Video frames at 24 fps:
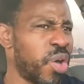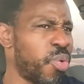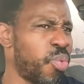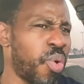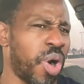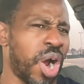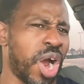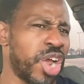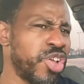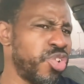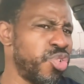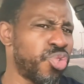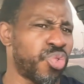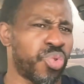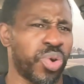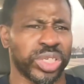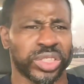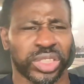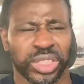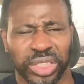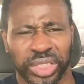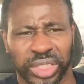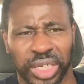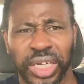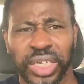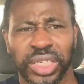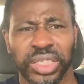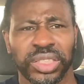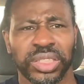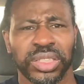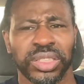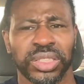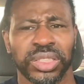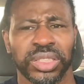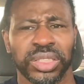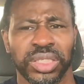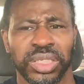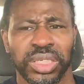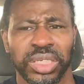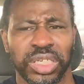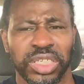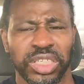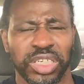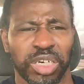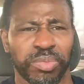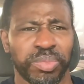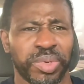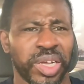why are you questioning things?
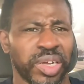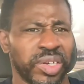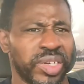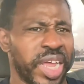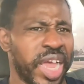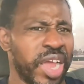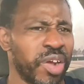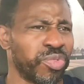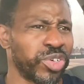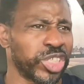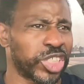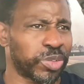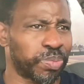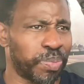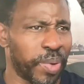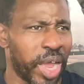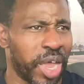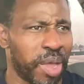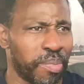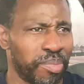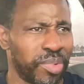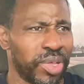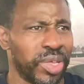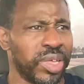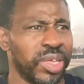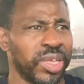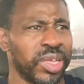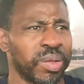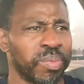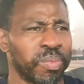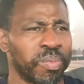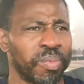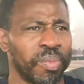You know what I mean? If they respect me